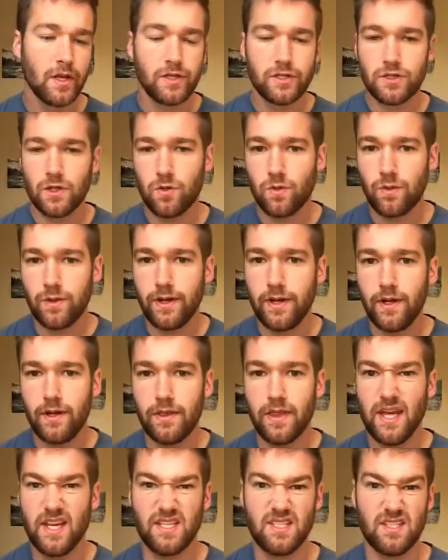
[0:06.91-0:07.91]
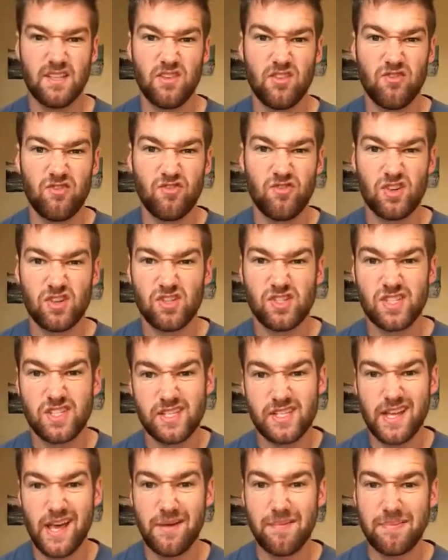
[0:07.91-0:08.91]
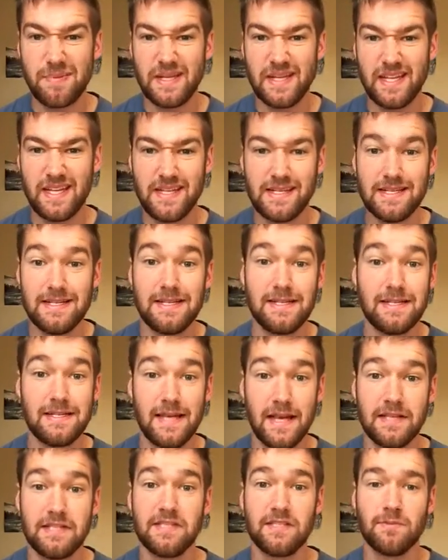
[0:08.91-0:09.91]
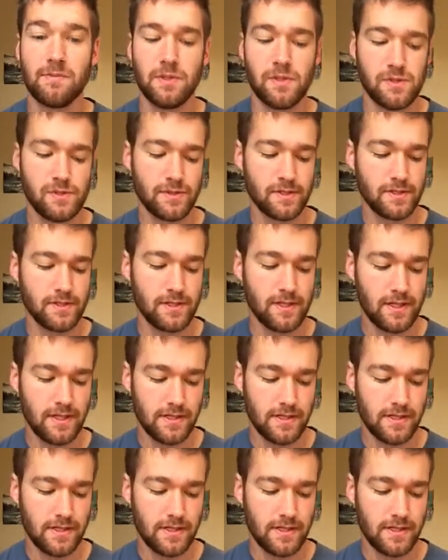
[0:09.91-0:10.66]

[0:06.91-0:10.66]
So that is the first step in decimals.